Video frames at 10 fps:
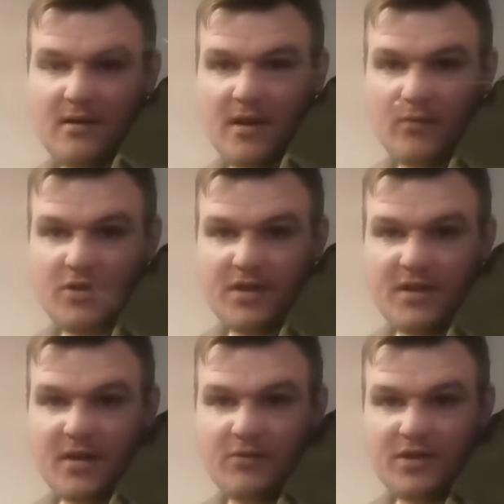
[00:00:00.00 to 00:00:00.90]
and it will
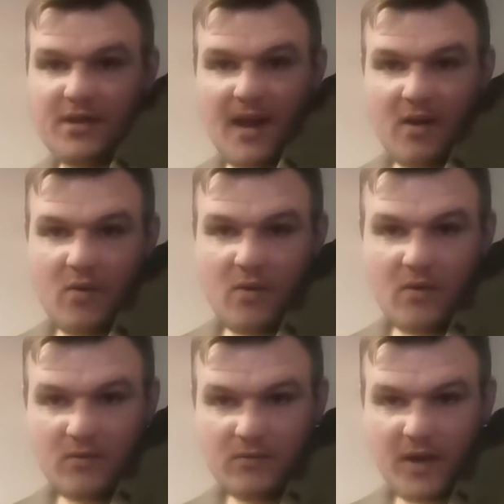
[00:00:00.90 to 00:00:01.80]
just dangle.
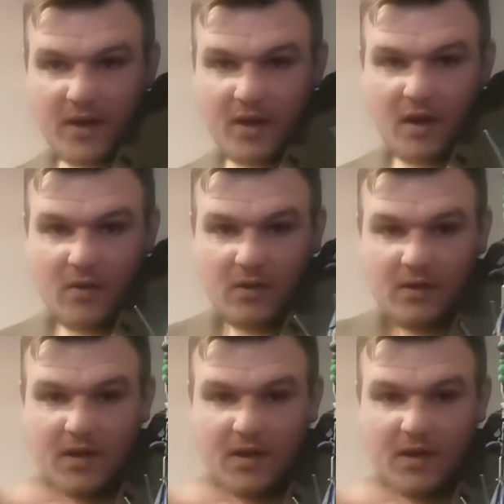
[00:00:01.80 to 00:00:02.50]
There you go.